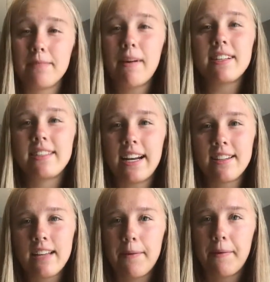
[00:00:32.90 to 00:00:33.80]
is my second
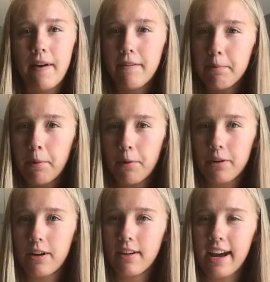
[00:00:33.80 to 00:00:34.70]
time I've ever pulled
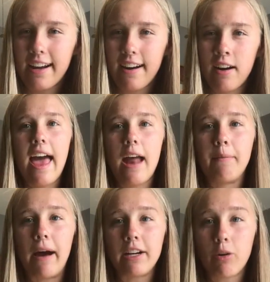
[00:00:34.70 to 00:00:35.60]
an all-nighter, and
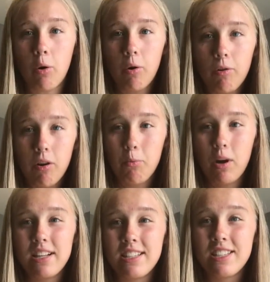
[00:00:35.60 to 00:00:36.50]
my goal
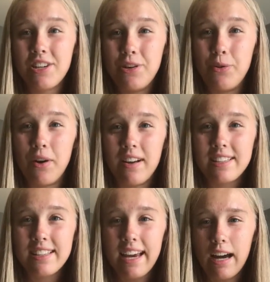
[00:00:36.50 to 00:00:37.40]
was to
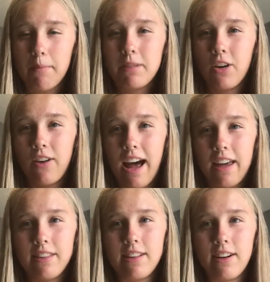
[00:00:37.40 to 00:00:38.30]
stay up till
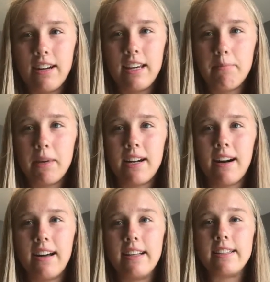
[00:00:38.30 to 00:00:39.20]
9:30
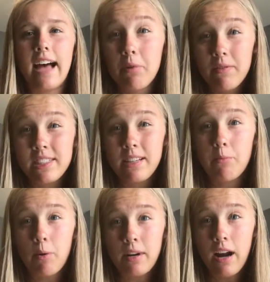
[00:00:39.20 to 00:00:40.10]
because I previously
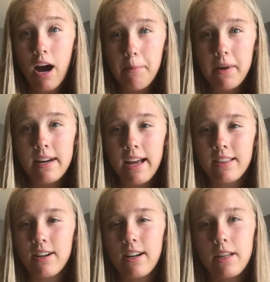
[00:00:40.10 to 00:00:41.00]
woken up at
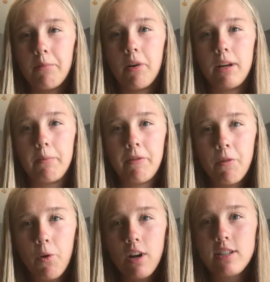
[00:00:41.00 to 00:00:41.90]
9:30 the morning
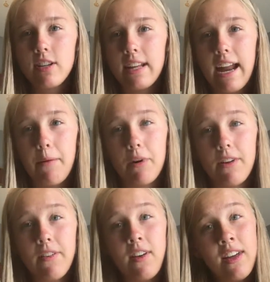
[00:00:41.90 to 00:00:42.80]
before, so then I would
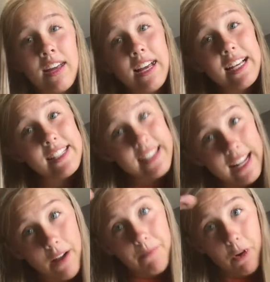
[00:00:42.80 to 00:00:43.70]
have stayed
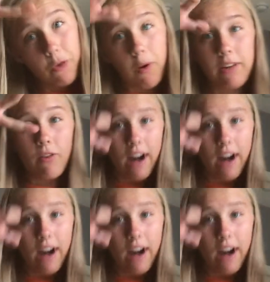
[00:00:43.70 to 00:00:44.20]
up for 24